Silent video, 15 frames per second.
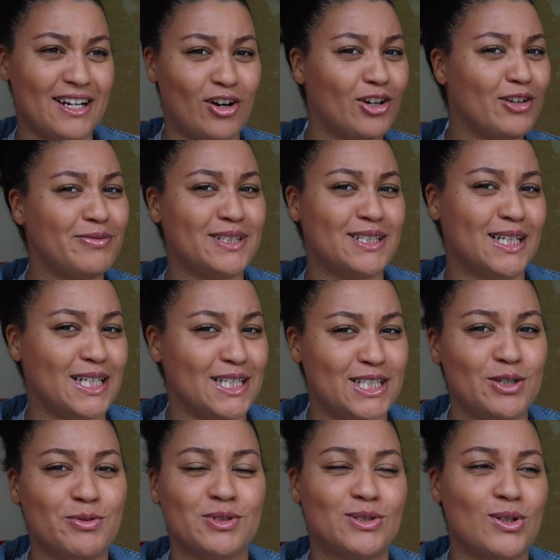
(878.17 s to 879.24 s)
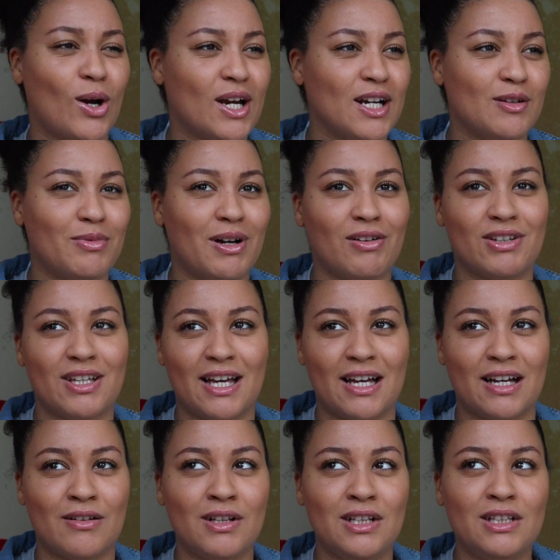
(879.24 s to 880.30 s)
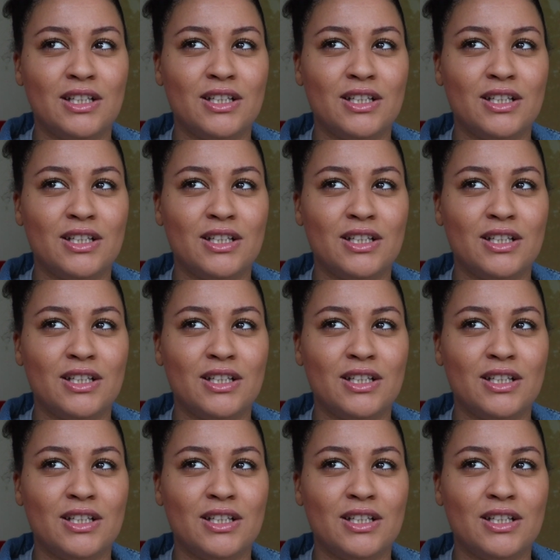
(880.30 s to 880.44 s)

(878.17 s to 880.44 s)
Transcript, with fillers: and all of a sudden she was talking about yeah